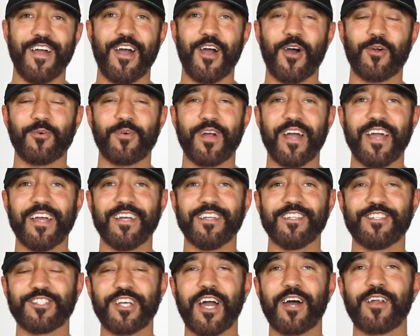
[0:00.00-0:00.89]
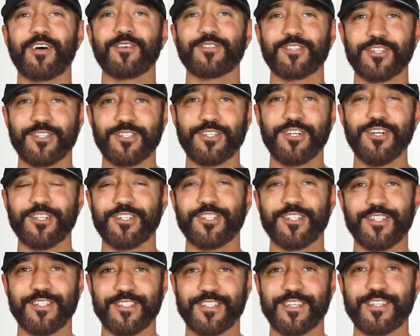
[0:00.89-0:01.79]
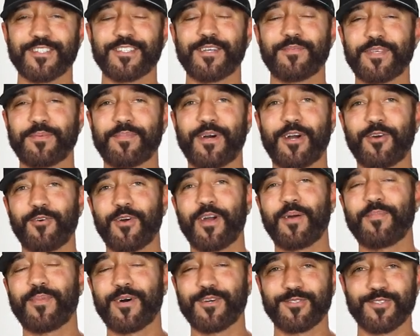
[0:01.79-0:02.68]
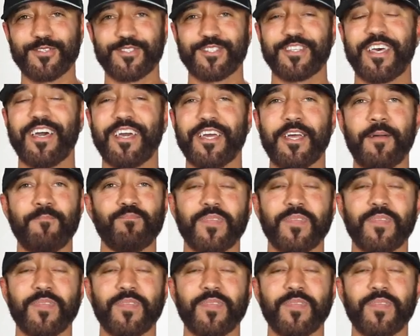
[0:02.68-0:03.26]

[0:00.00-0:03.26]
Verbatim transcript: All right, shout out to tushies. That's something my grandma used to say.